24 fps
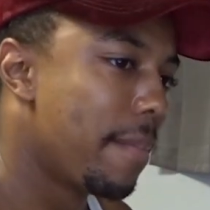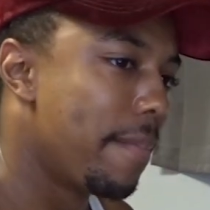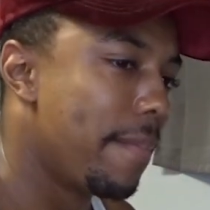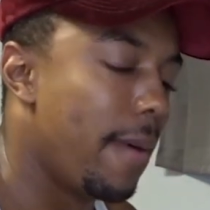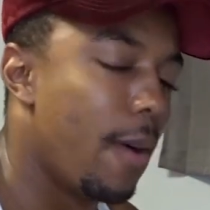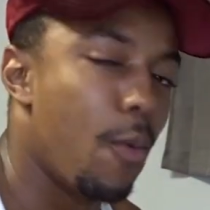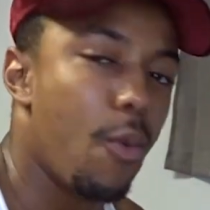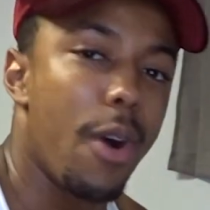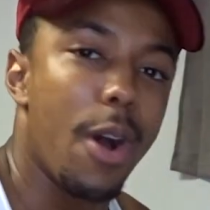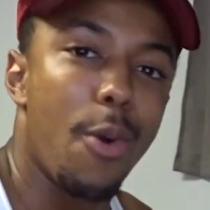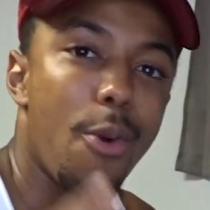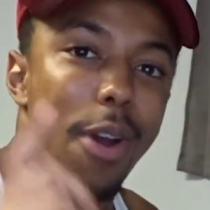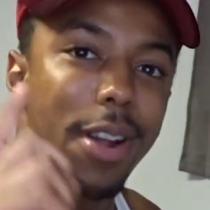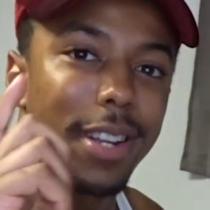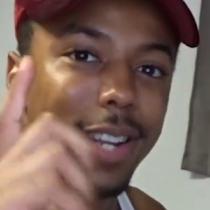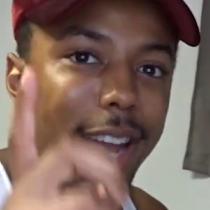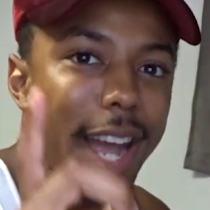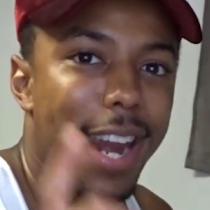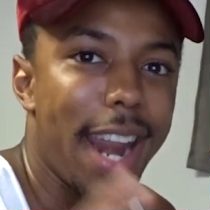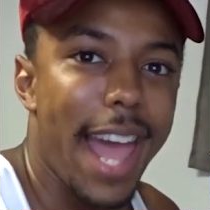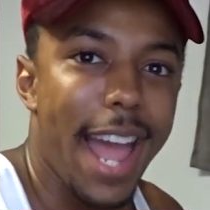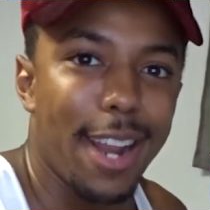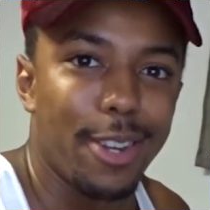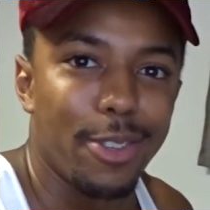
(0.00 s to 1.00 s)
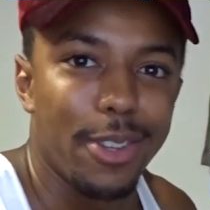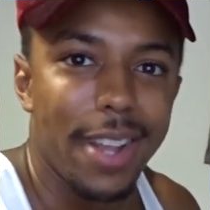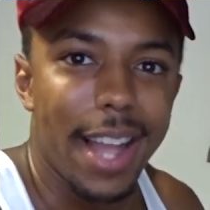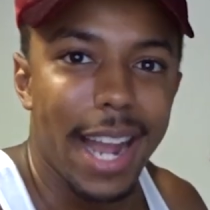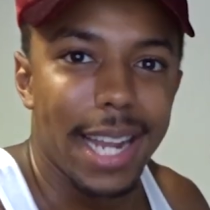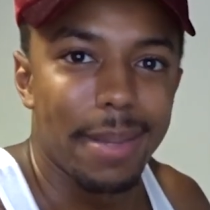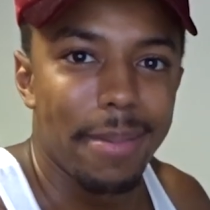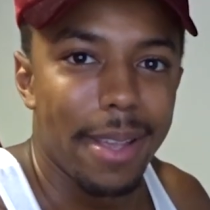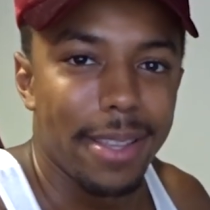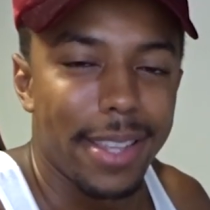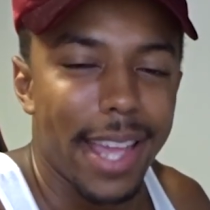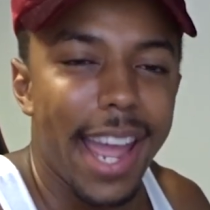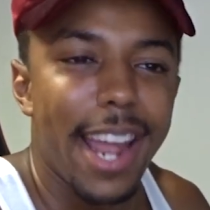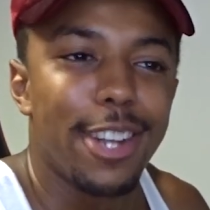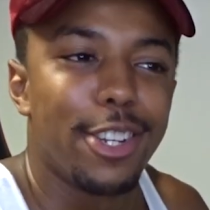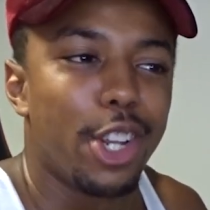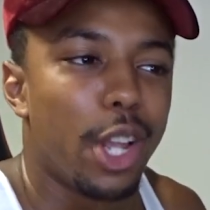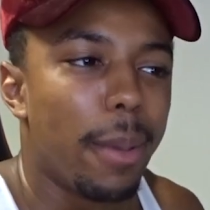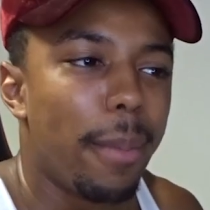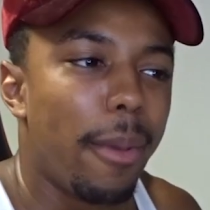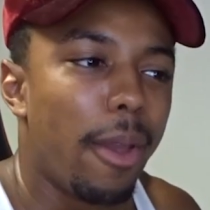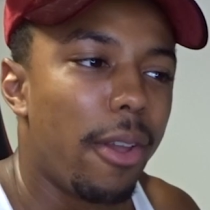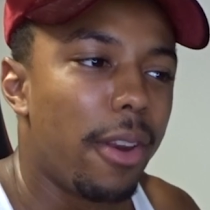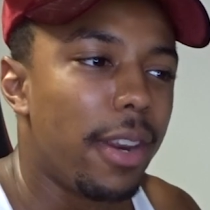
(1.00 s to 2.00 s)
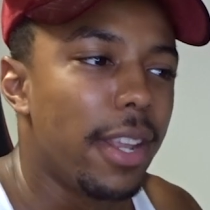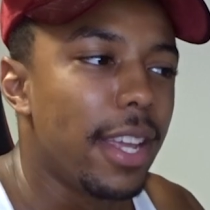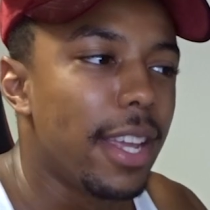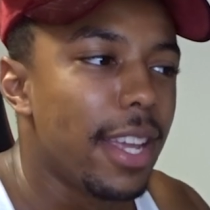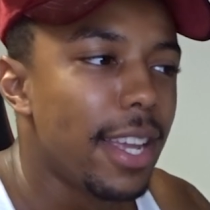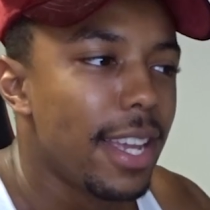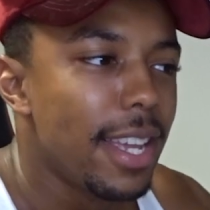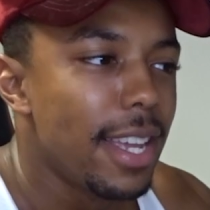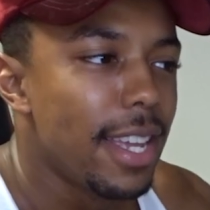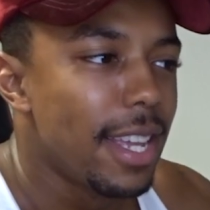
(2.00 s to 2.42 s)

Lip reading: But one question I gotta ask you guys, man, the Asian community.